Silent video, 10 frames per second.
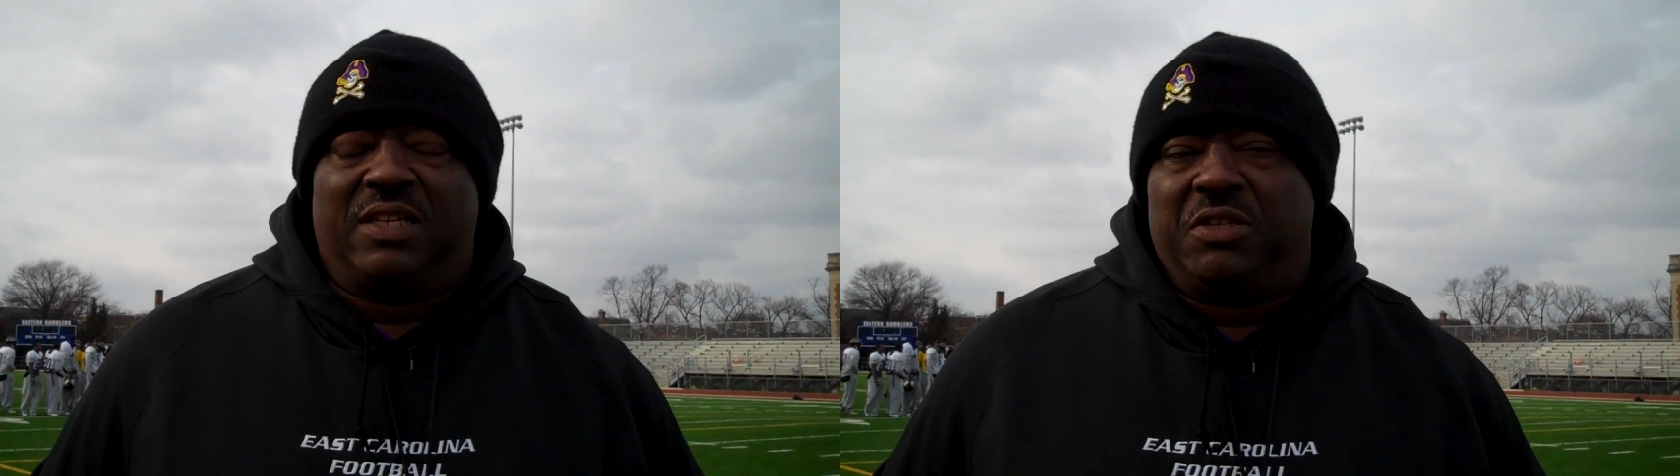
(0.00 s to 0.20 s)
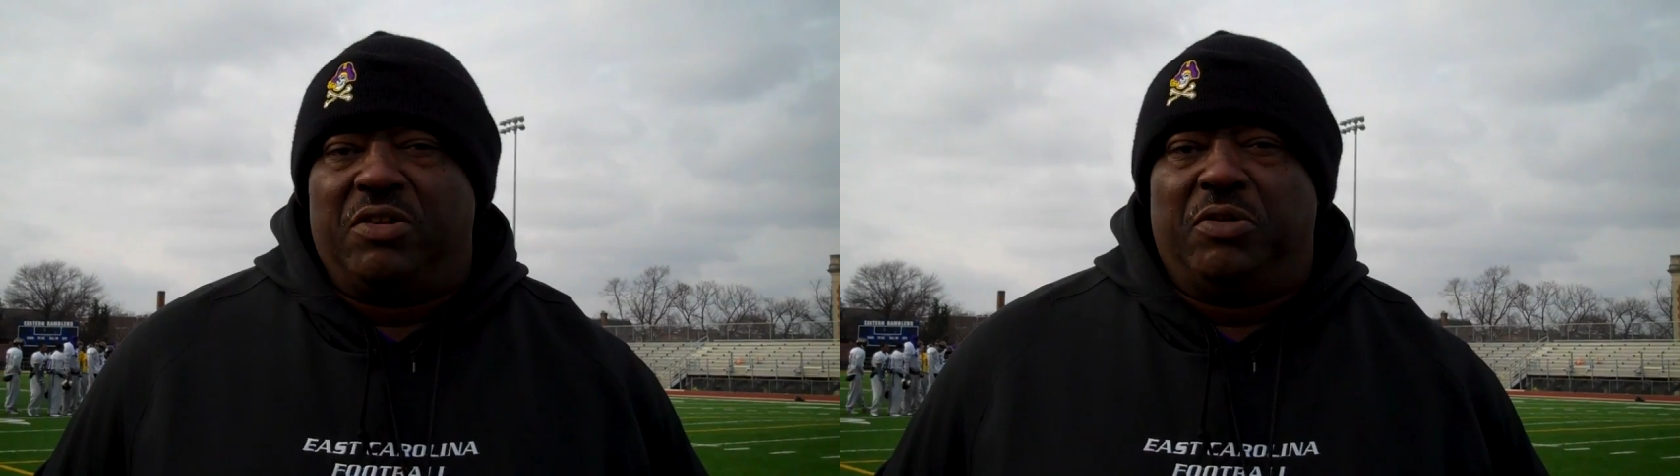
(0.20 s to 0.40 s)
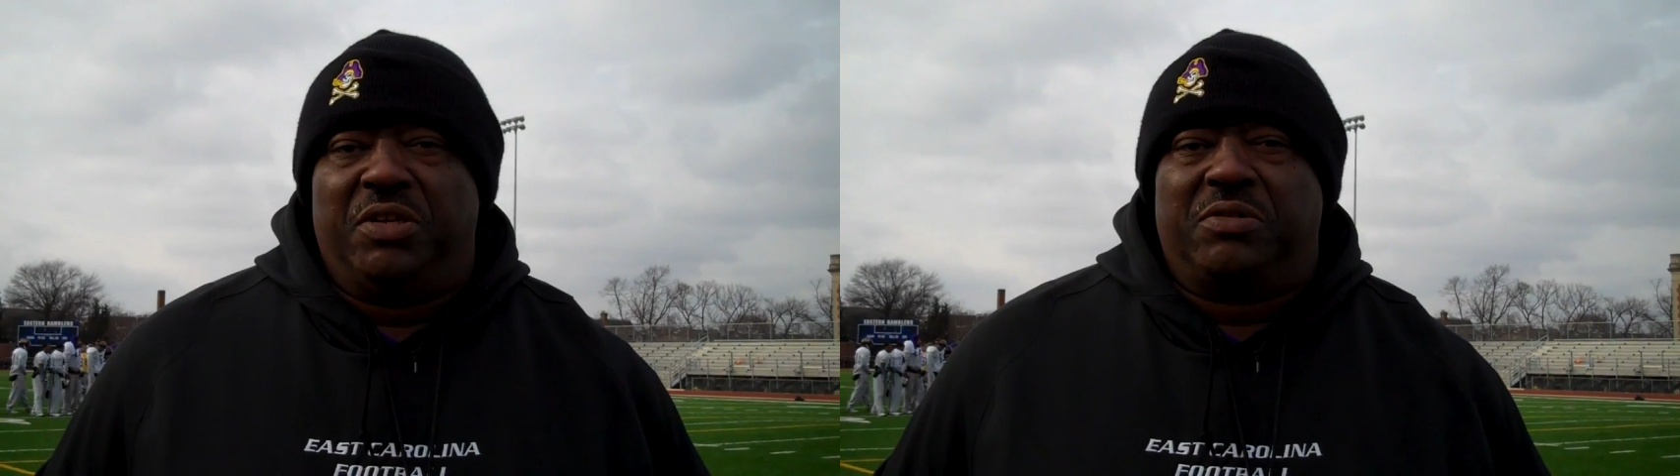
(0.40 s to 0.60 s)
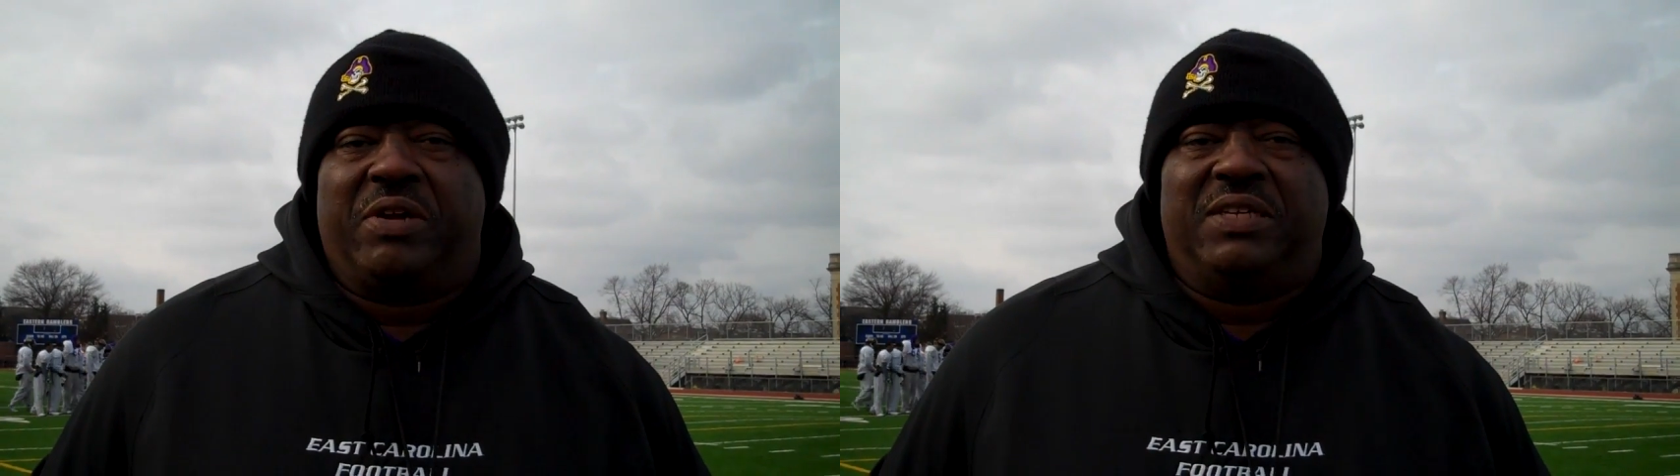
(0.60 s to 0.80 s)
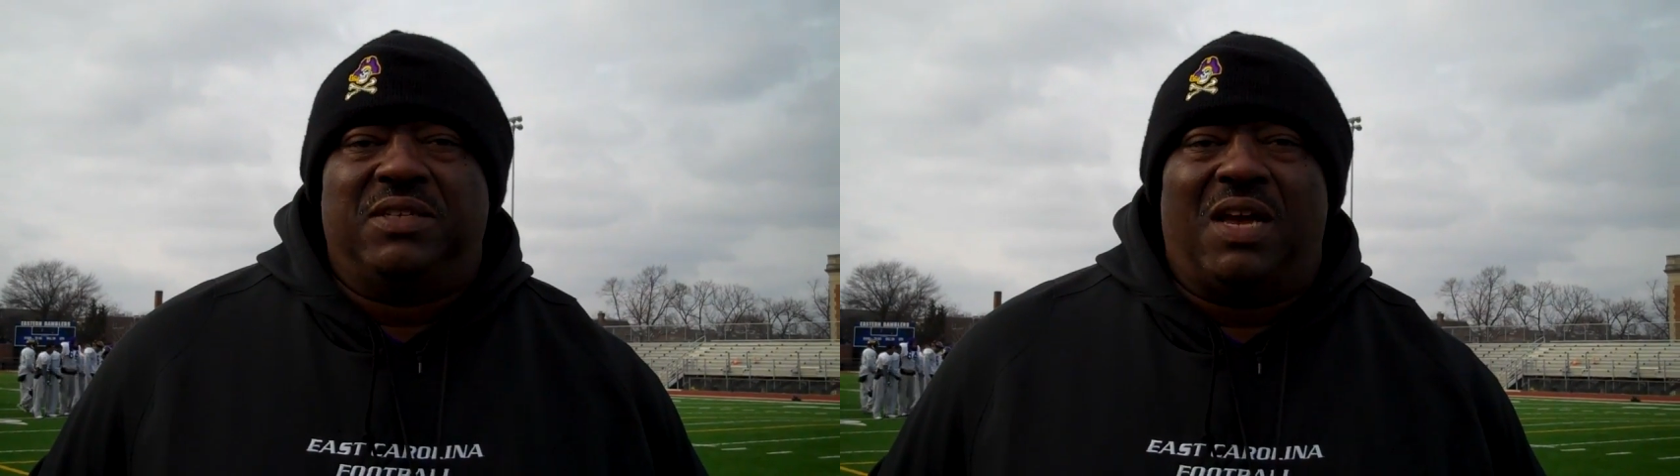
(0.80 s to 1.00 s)
Antonio did a
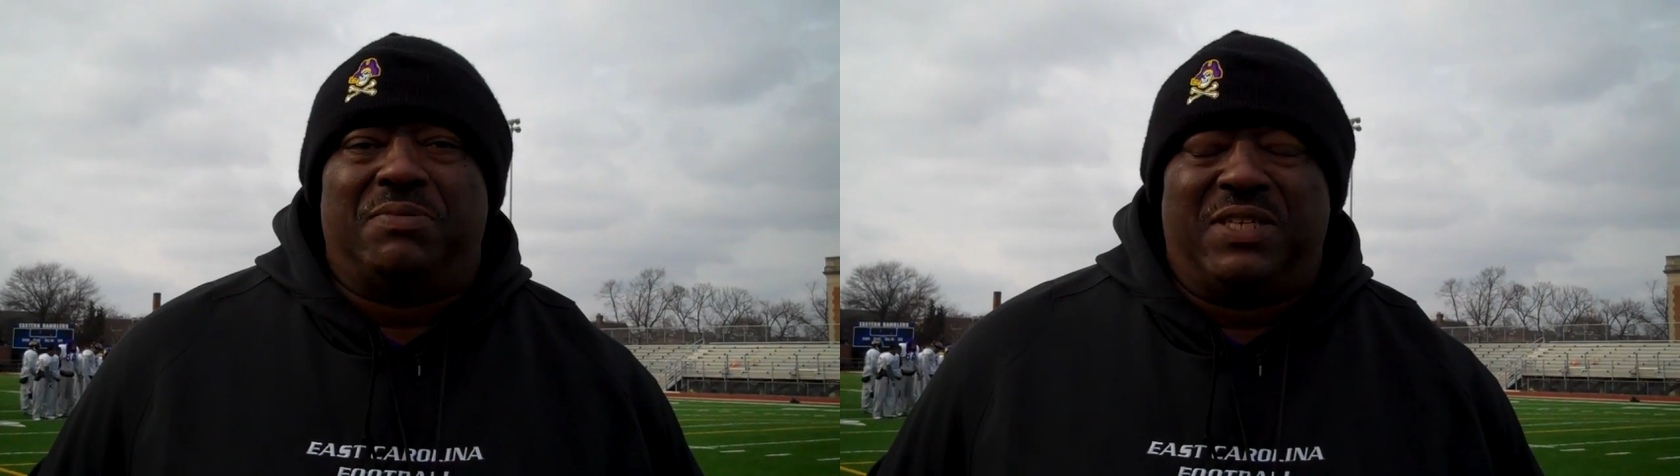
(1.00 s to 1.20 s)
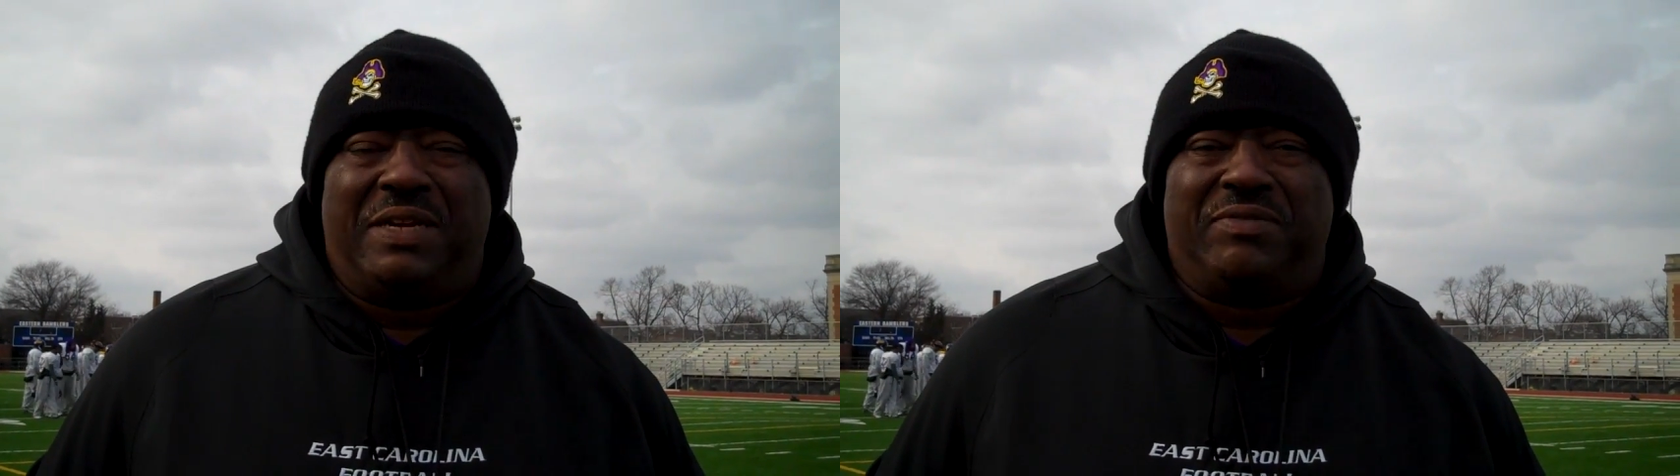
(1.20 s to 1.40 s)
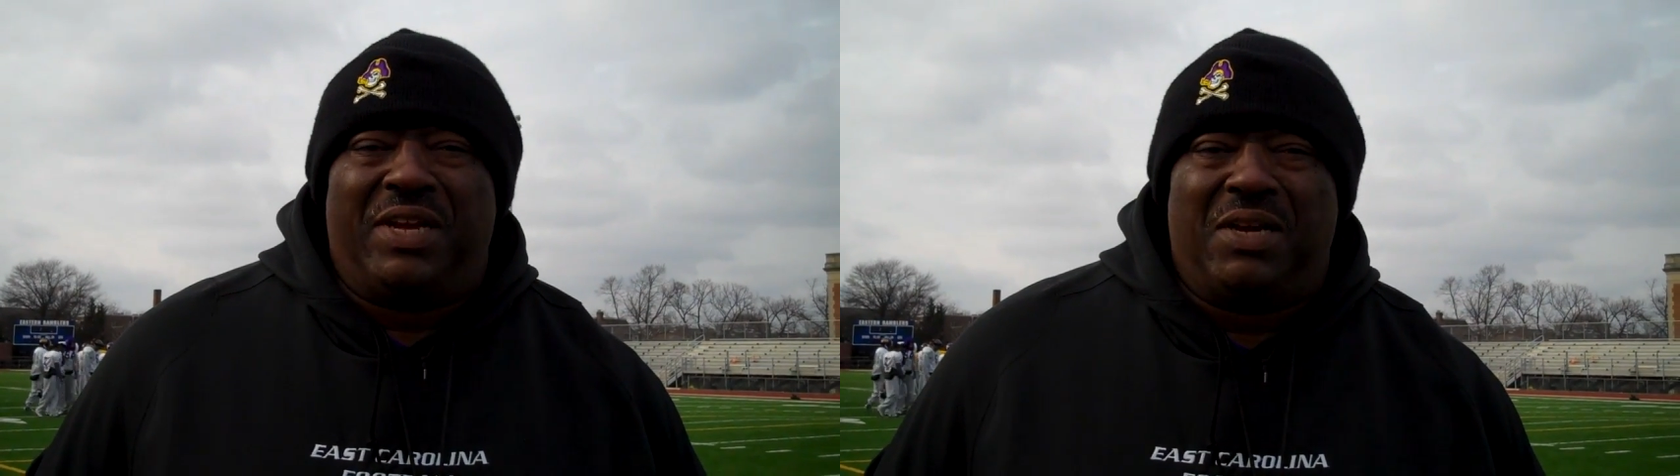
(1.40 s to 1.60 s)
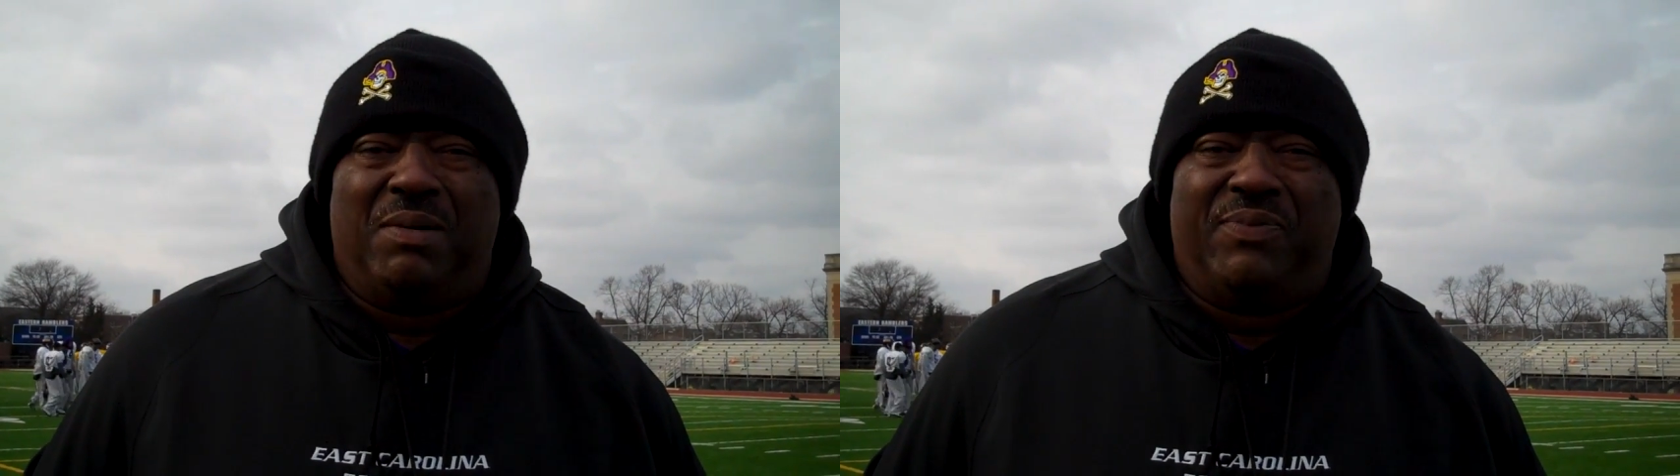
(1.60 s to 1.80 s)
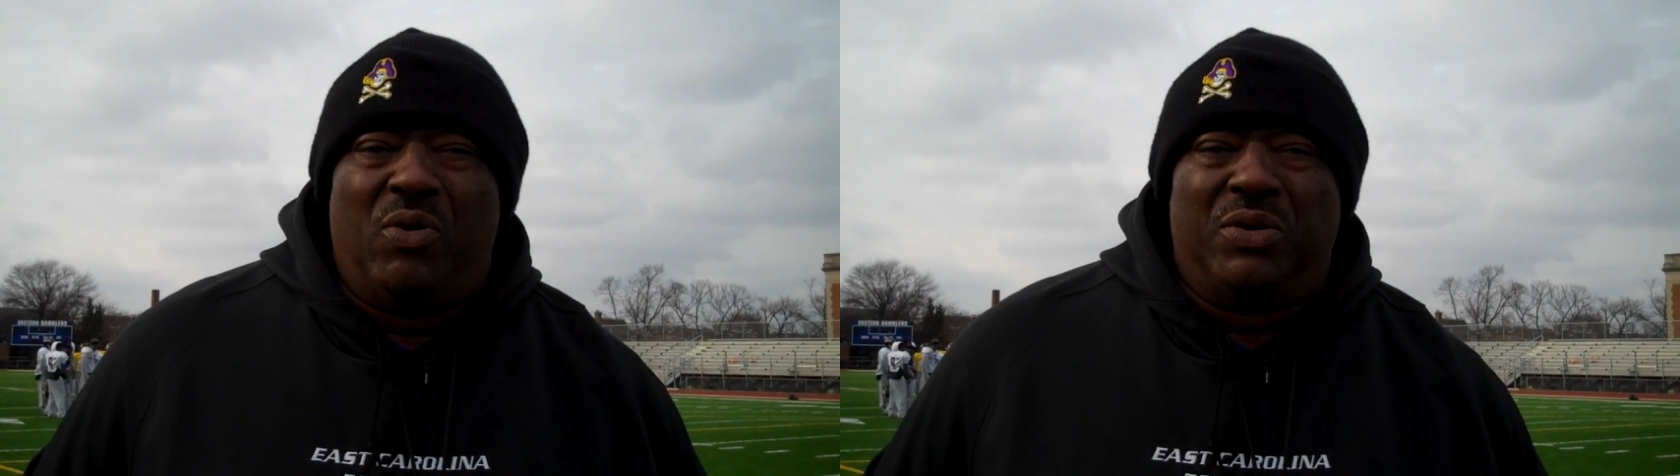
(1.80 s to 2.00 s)
great job setting everything
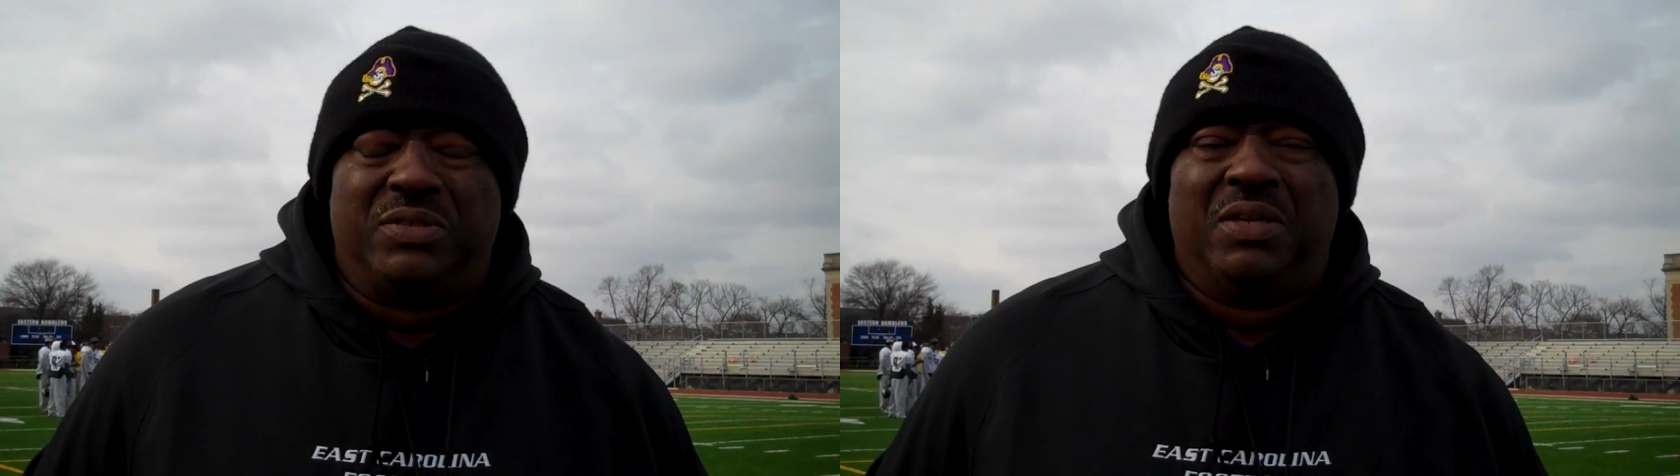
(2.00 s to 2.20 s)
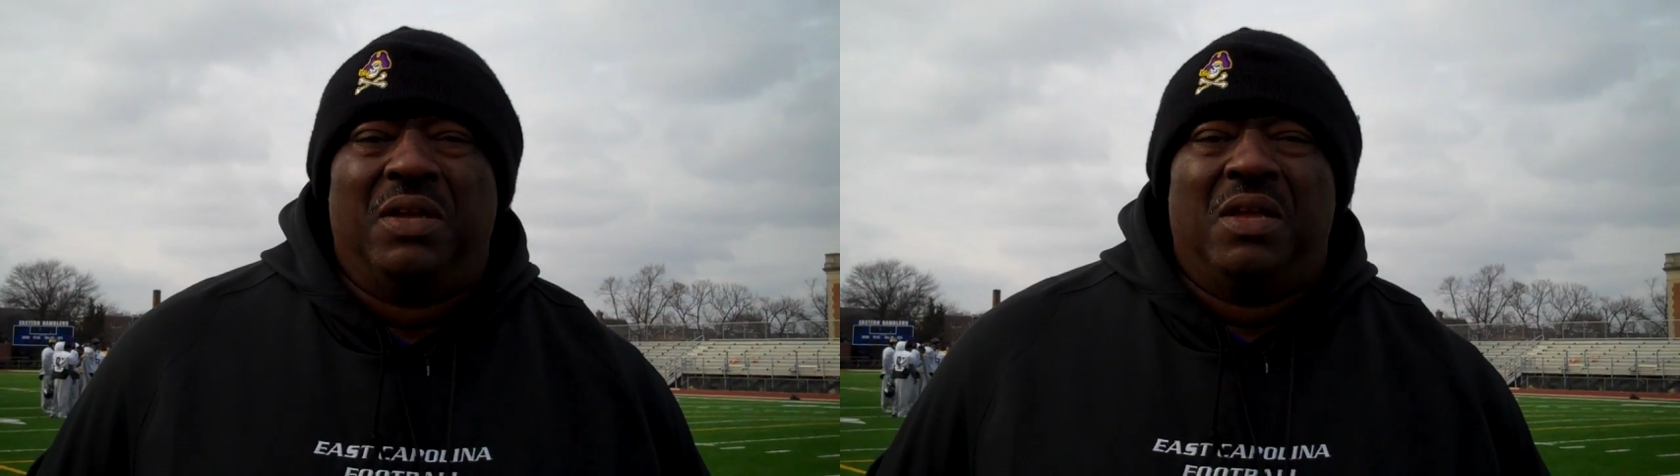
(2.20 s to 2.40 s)
up for us.